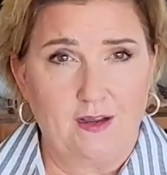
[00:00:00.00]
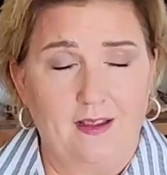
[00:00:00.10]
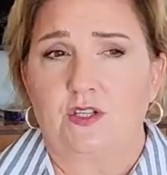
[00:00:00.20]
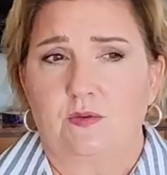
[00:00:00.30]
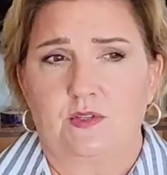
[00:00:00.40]

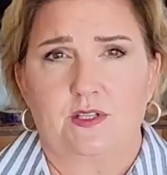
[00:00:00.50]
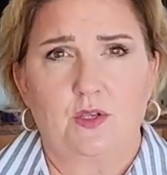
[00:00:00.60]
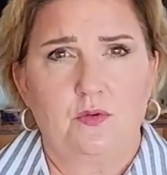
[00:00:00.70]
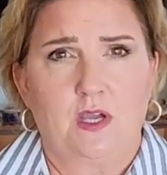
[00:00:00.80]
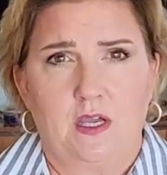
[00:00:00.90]
She was
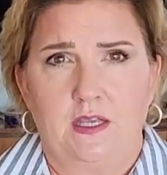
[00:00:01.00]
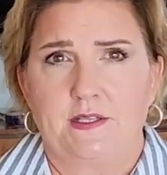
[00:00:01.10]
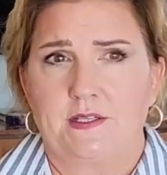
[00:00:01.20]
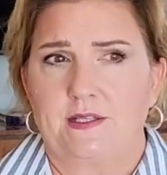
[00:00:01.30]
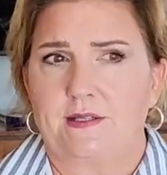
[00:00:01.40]
so
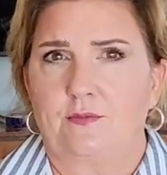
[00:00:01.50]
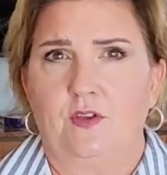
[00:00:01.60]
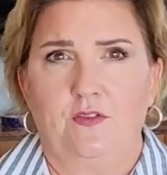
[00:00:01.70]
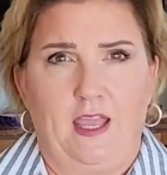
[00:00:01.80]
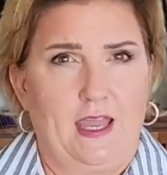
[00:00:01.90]
nice.
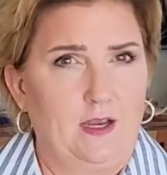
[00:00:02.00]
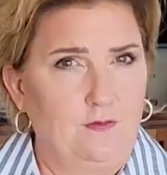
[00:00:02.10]
We've had